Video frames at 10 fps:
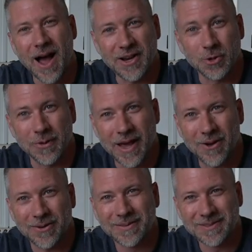I do
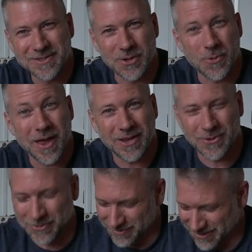now. So thank
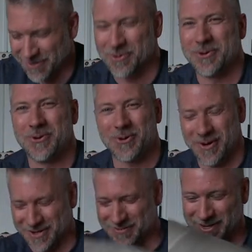you to everyone who
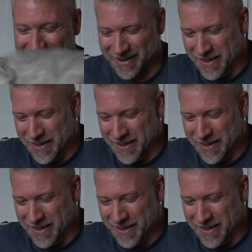corrected me.